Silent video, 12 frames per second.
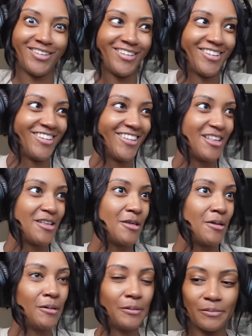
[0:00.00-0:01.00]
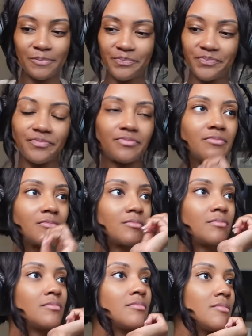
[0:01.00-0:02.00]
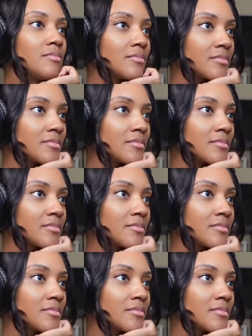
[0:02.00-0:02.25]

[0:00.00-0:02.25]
How do you do it, girl?